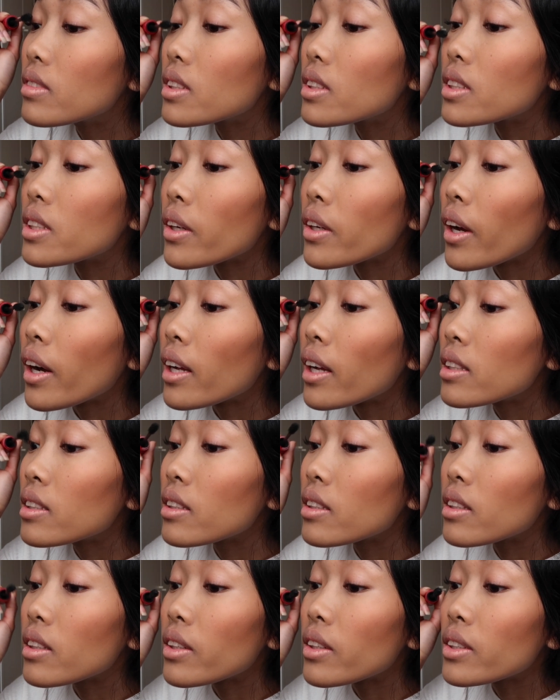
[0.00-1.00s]
It's so hard
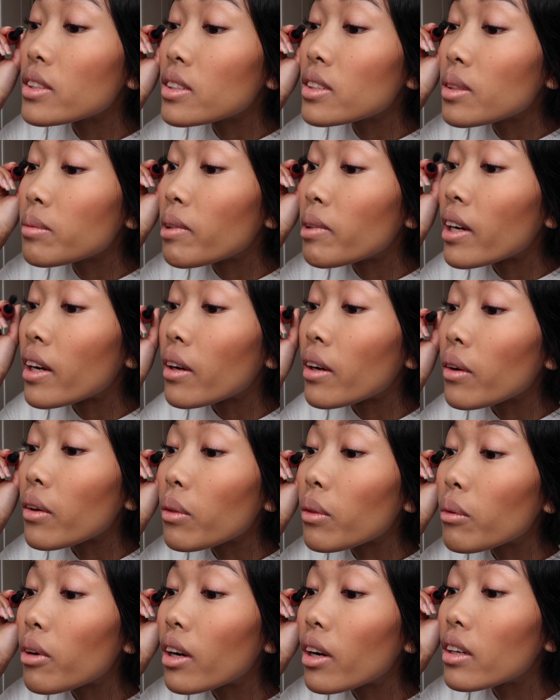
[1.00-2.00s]
to close your
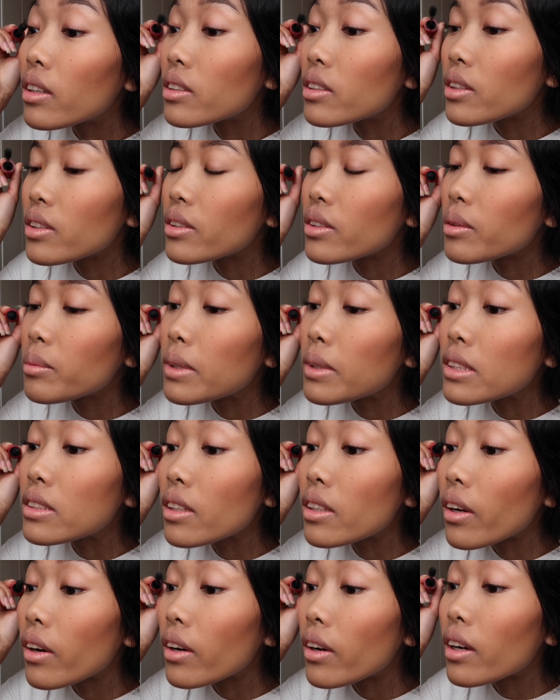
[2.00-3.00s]
mouth while you do
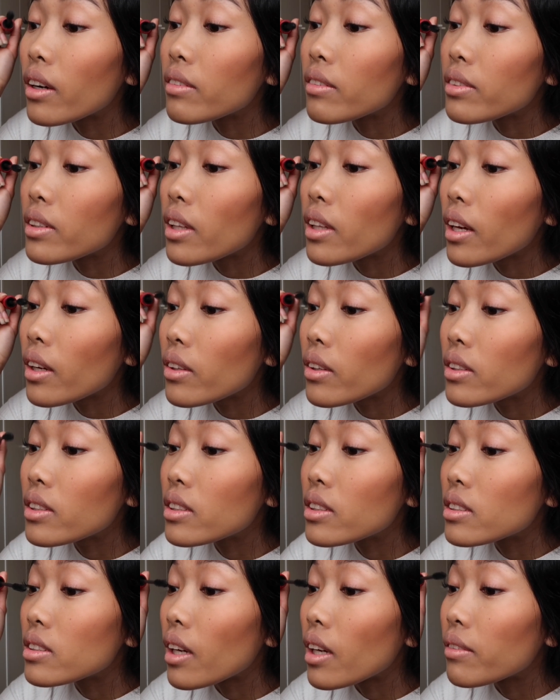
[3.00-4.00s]
mascara. I feel like you
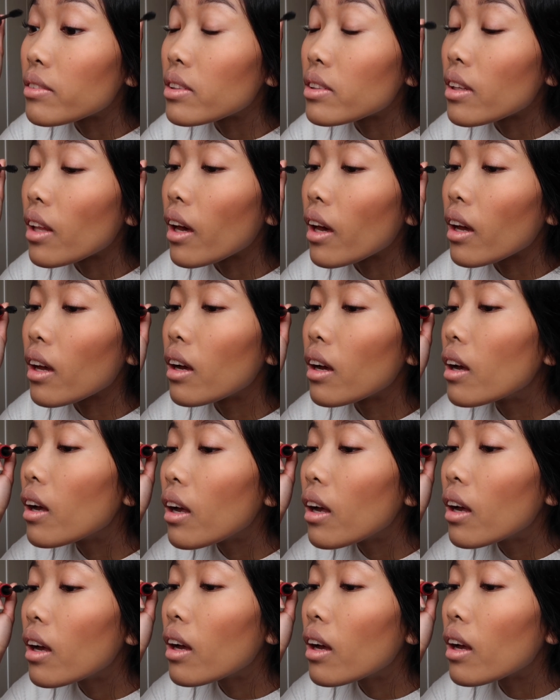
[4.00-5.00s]
just have to like
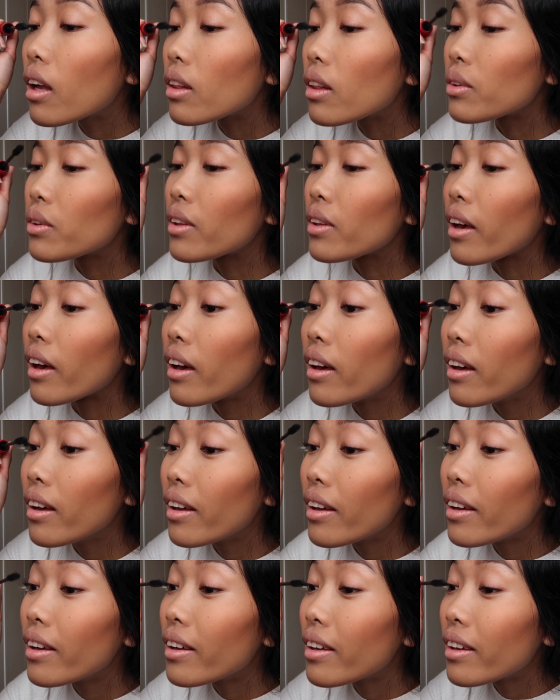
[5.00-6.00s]
do that.
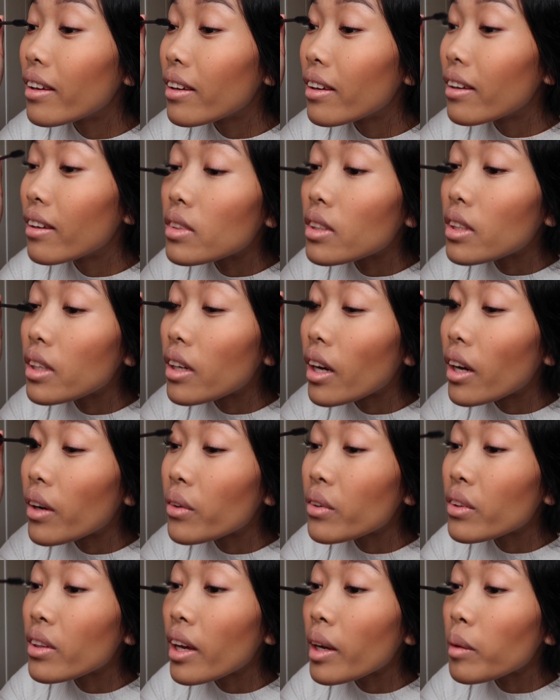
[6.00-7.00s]
Yeah, I
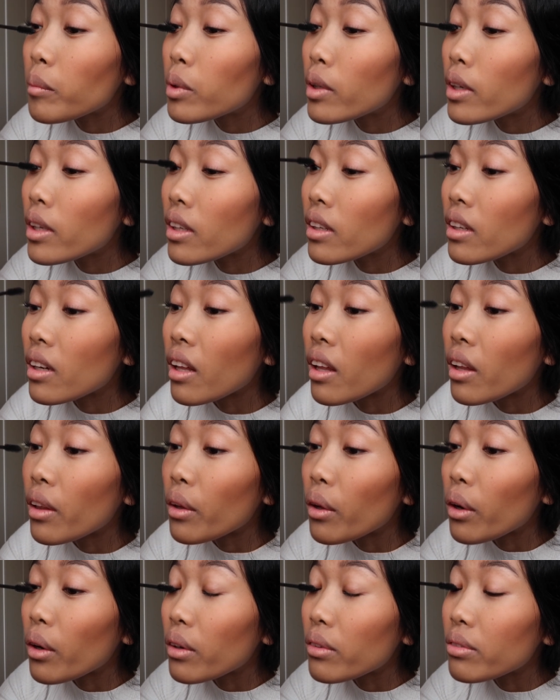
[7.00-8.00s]
don't like putting a
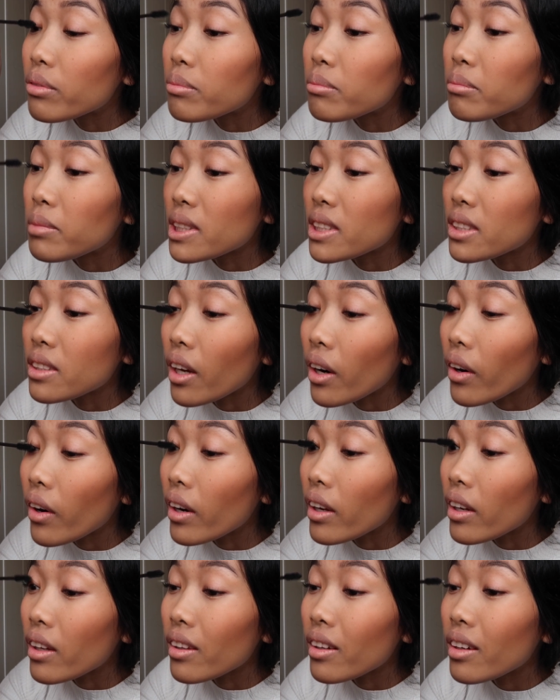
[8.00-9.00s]
lot of
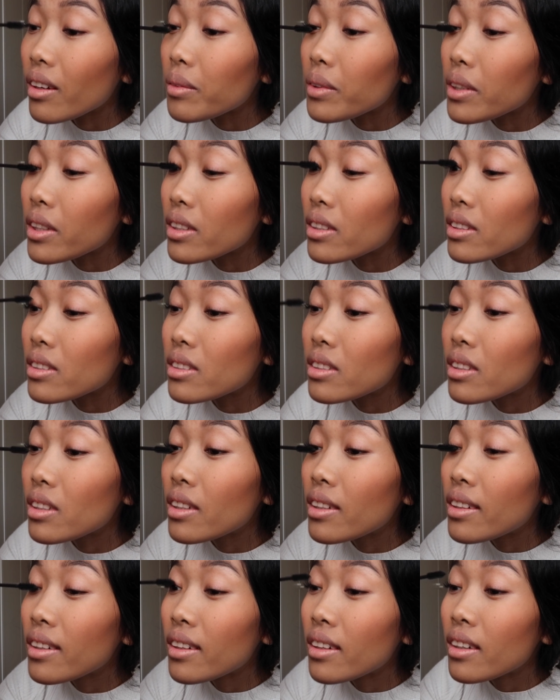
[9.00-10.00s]
mascara either because
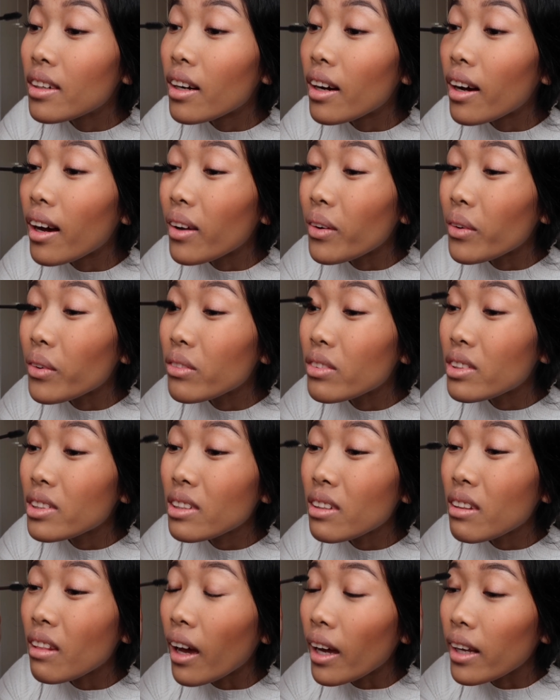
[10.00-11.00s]
I don't
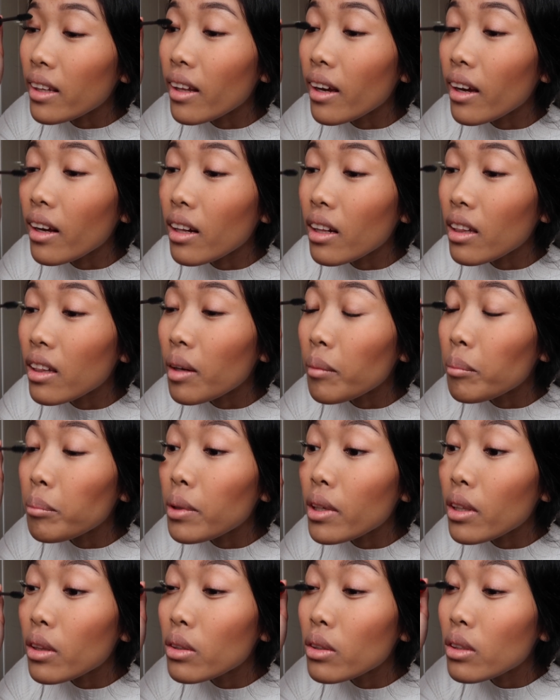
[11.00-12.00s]
really like that
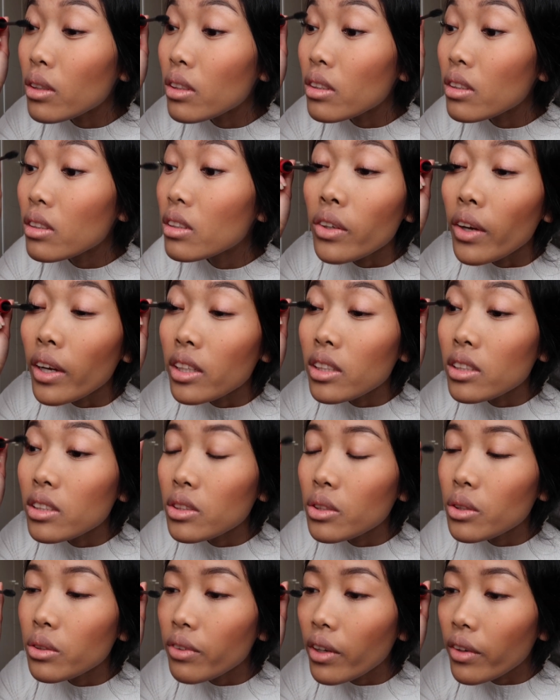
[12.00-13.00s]
clumpy look. So I
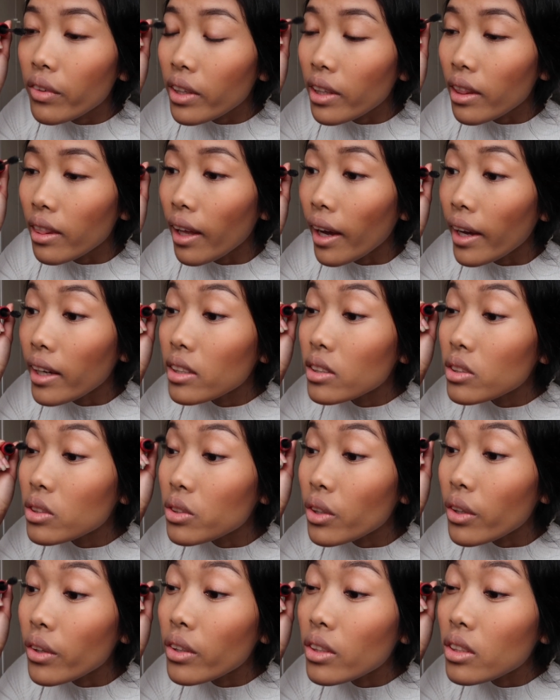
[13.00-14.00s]
just do very light
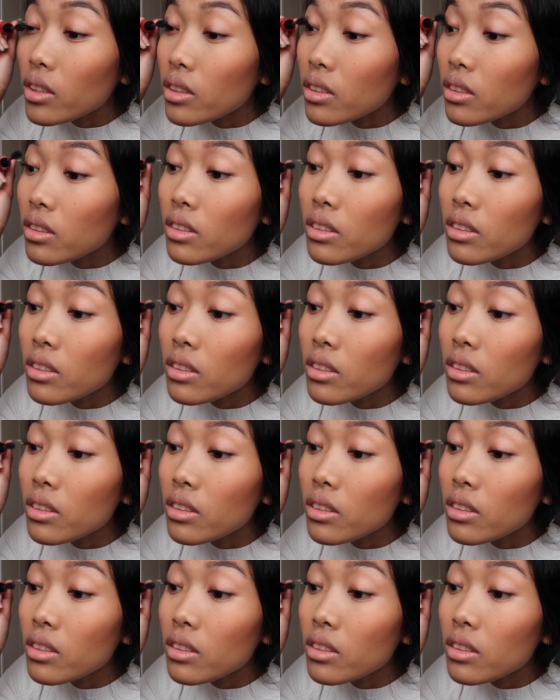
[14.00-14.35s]
strokes.